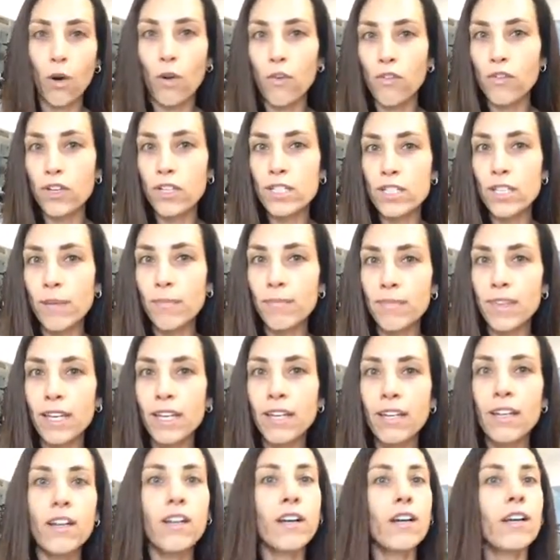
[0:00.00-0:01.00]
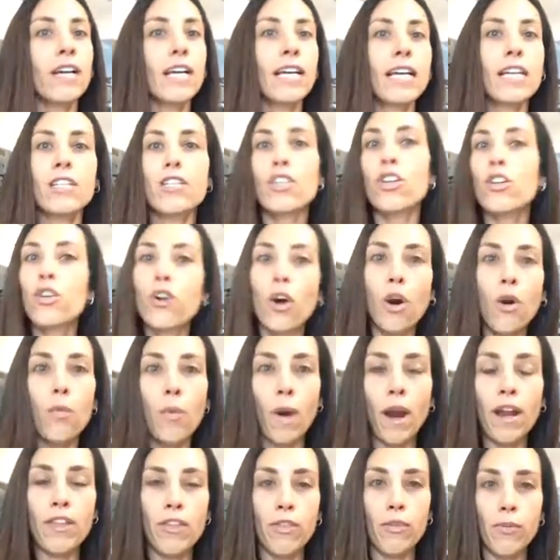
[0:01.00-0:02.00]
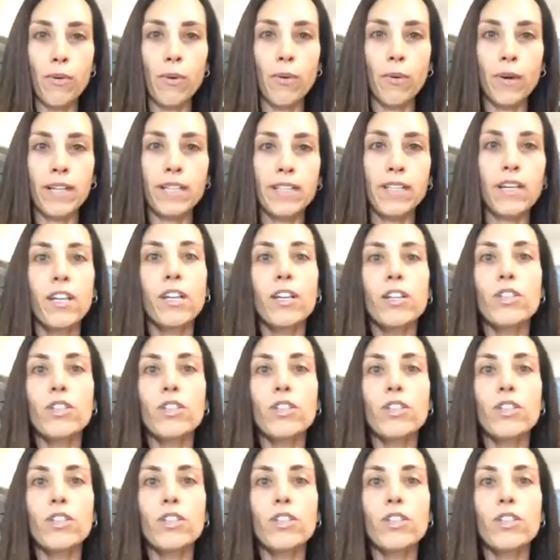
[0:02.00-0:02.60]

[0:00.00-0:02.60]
over something is to go right through it.